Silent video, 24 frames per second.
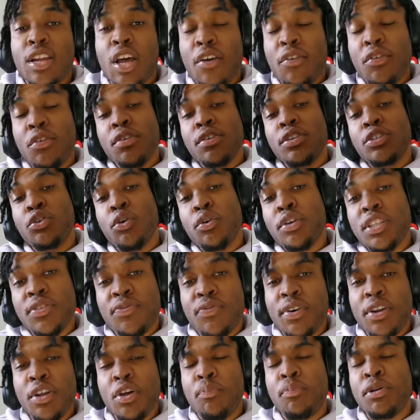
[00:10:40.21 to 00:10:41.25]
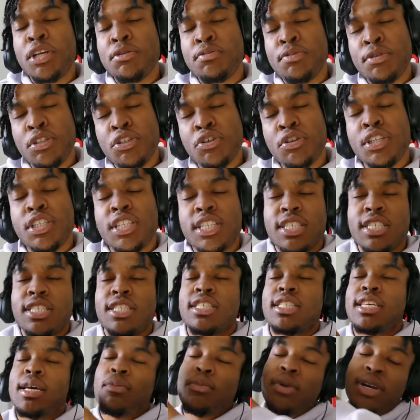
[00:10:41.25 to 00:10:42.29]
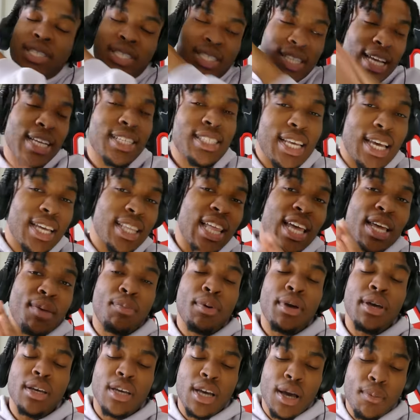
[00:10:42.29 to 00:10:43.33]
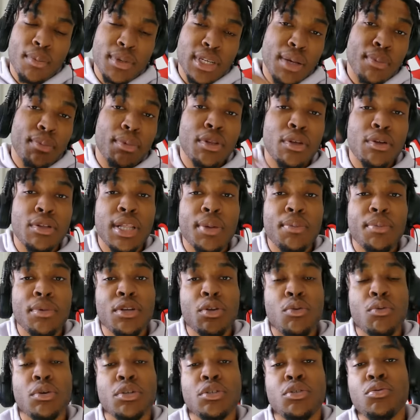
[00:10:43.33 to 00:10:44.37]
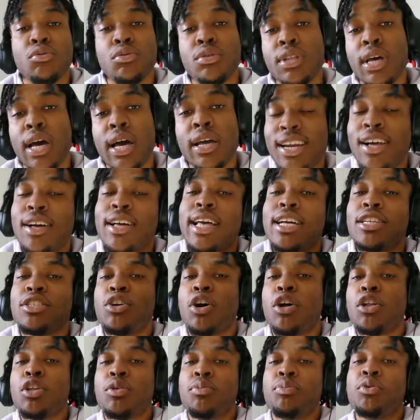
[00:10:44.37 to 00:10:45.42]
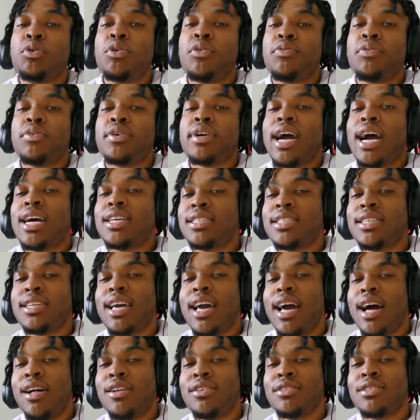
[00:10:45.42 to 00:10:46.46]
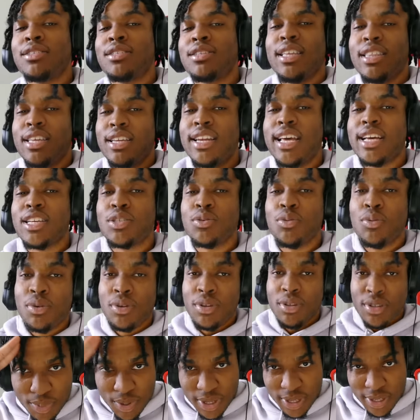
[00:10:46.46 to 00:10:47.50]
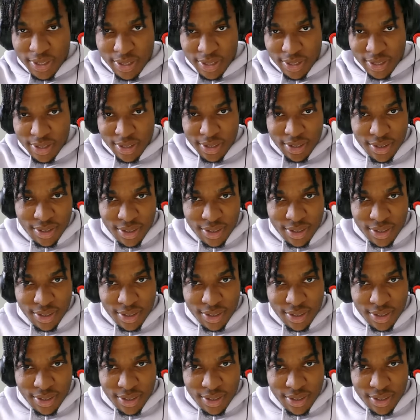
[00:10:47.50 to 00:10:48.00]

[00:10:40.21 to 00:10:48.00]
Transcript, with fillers: Now if you enjoyed this video, please be sure to samurai slice that like button, comment down below, let me know what you thought and I'll catch all you beautiful guys and gals in the next one. Peace.